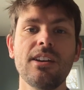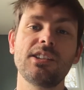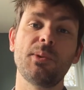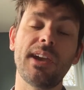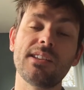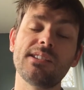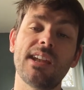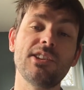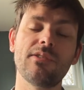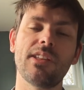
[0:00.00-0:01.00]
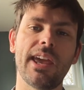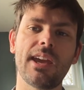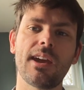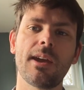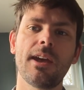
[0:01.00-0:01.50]
so we can send you the
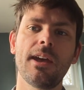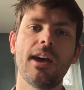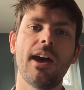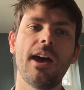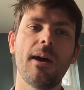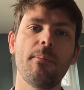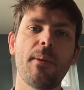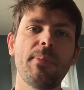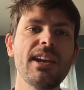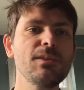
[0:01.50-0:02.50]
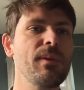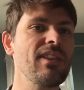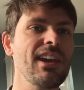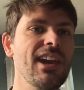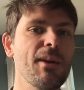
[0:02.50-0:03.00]
link. But please be
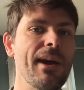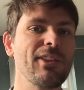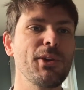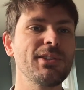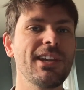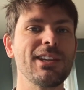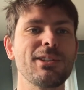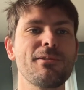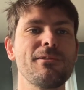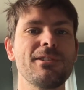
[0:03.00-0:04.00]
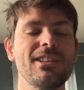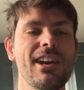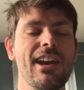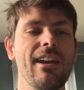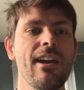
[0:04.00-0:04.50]
thinking about those things through
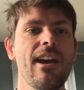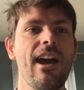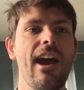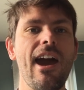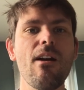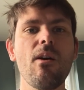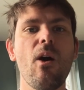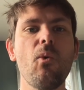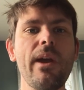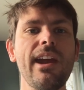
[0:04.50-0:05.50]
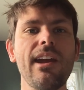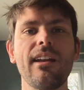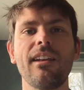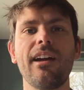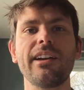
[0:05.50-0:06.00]
today. How are we
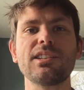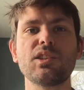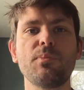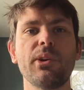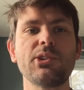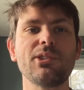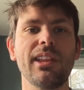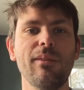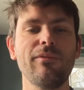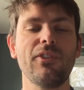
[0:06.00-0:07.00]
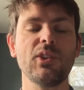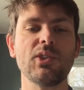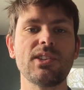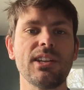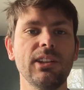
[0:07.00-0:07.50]
like spiritual
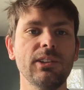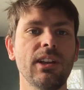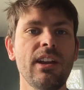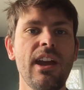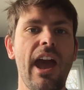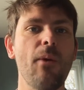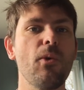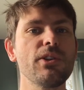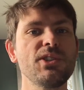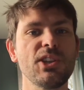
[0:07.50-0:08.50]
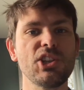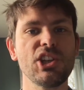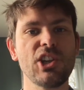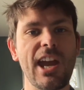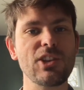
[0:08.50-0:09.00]
infants still? And what is the
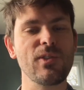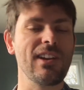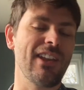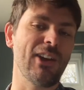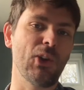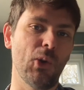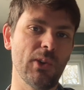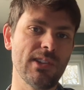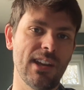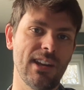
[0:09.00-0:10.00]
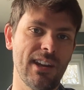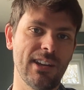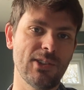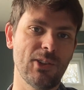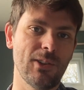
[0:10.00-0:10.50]
trajectory that God is sending
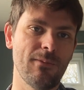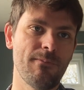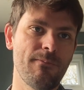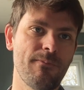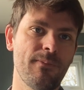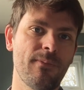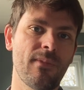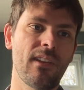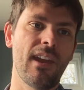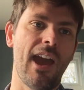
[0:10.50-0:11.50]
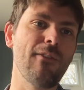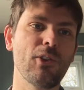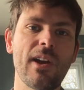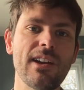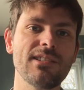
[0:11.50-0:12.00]
us on? Have a
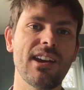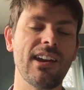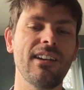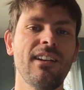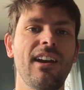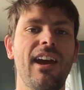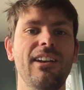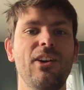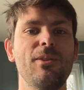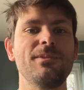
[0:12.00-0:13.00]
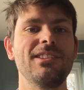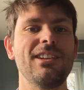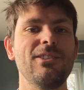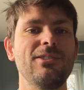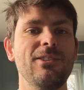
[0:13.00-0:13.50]
great day and hope to see
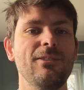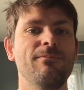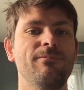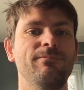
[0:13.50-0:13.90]
you soon.